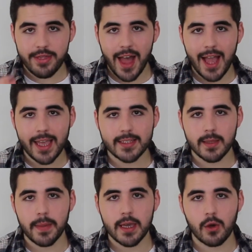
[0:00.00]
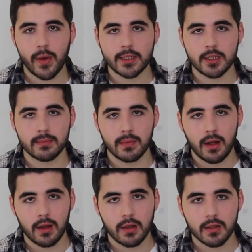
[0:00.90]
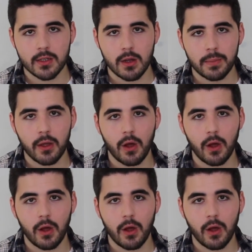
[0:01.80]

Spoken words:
that is the big question mark on top